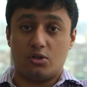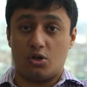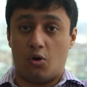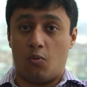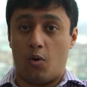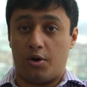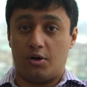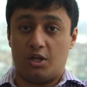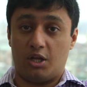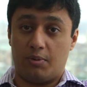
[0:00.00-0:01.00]
So what
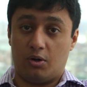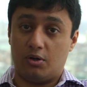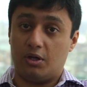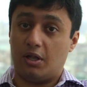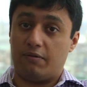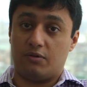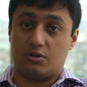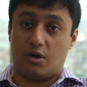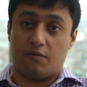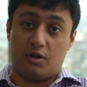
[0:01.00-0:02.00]
are the ability
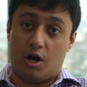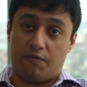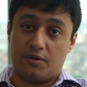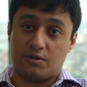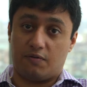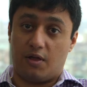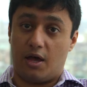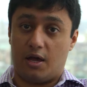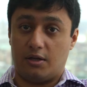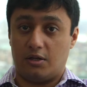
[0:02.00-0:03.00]
levels of the offensive
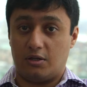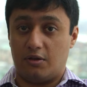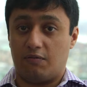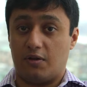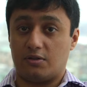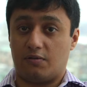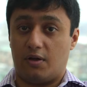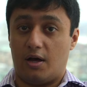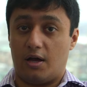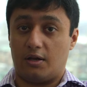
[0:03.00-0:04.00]
line, the defensive
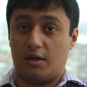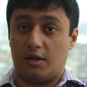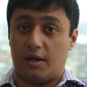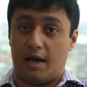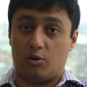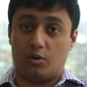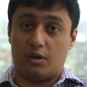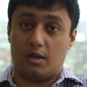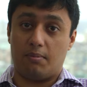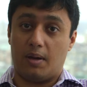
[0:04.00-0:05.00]
line, and how do
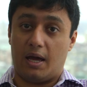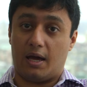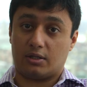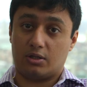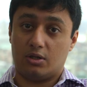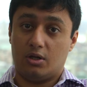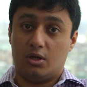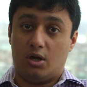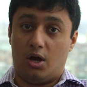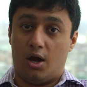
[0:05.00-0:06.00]
they impact
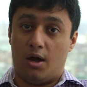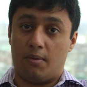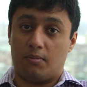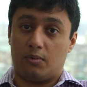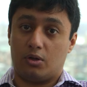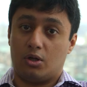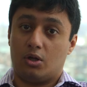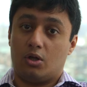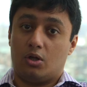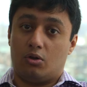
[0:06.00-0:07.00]

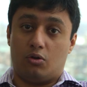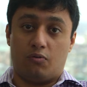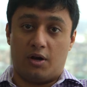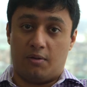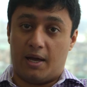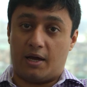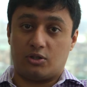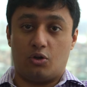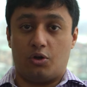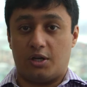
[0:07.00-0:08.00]
the running back?
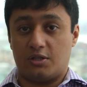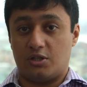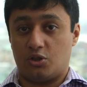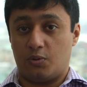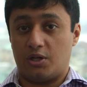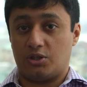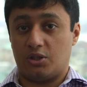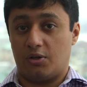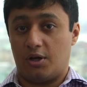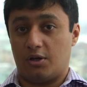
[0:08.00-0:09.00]
So you look at a
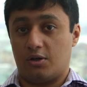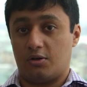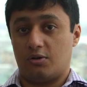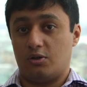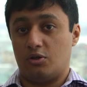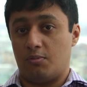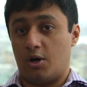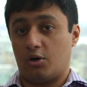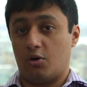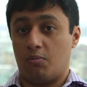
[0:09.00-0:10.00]
situation like
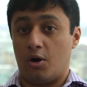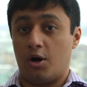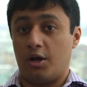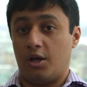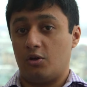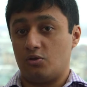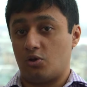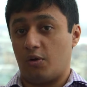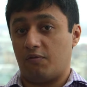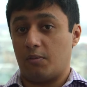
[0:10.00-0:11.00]
DeMarco Murray, who's
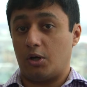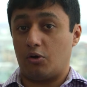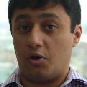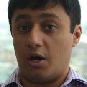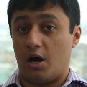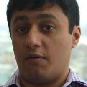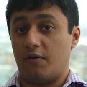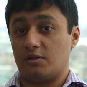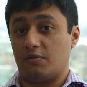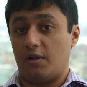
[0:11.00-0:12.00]
going from a great
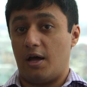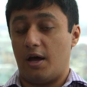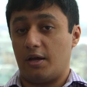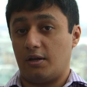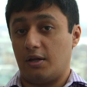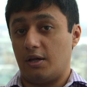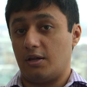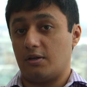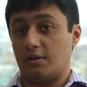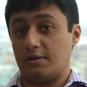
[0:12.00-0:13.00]
offensive line
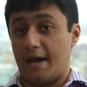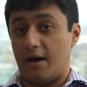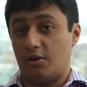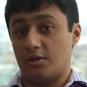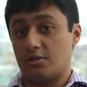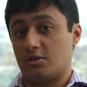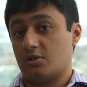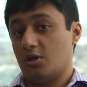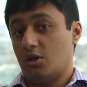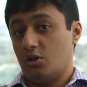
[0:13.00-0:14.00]
in
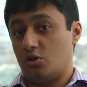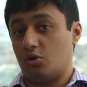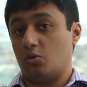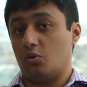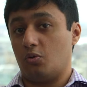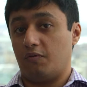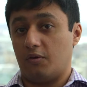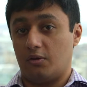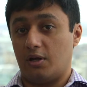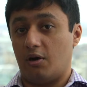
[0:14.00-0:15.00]
Dallas to
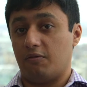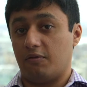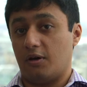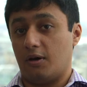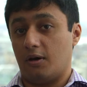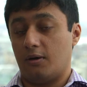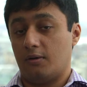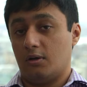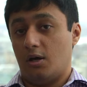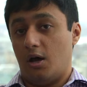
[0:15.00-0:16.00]
Philadelphia,
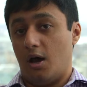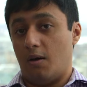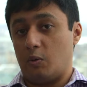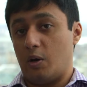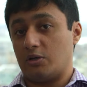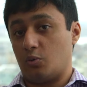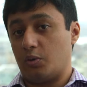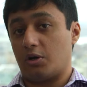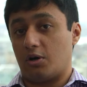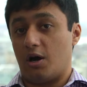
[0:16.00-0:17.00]
who has a
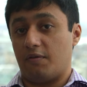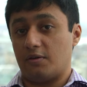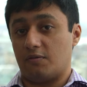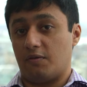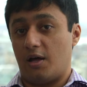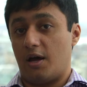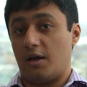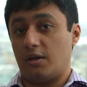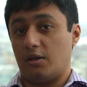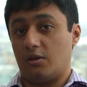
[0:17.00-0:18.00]
weaker offensive
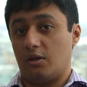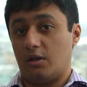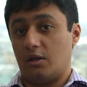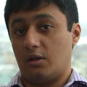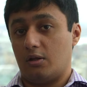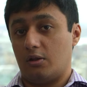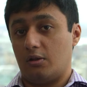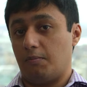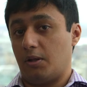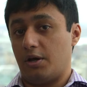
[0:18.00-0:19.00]
line.
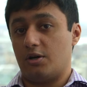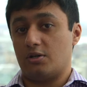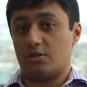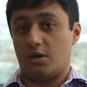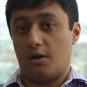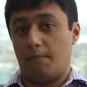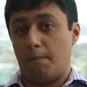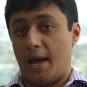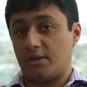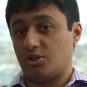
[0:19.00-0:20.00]
The player's
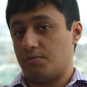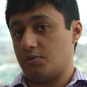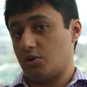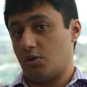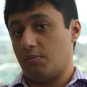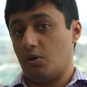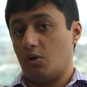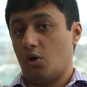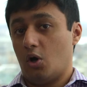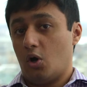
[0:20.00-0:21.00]
matchup is going to
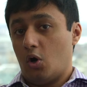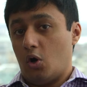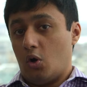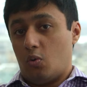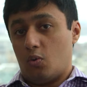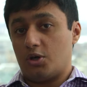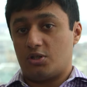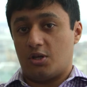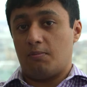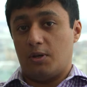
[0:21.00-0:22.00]
be
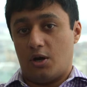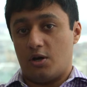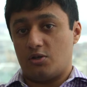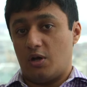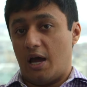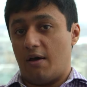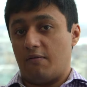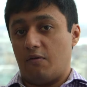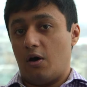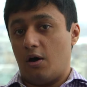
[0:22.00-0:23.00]
worsened because you
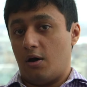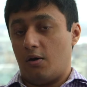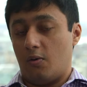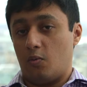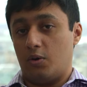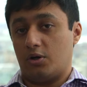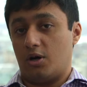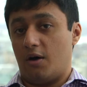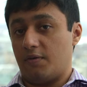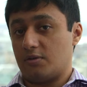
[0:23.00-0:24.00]
have a weaker
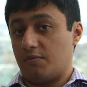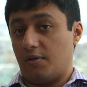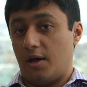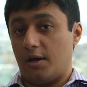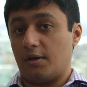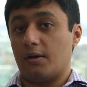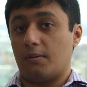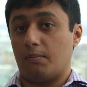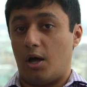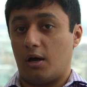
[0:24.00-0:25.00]
offensive line
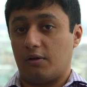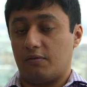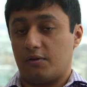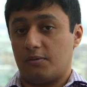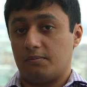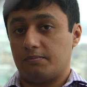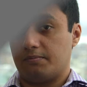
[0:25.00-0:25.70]
blocking for him.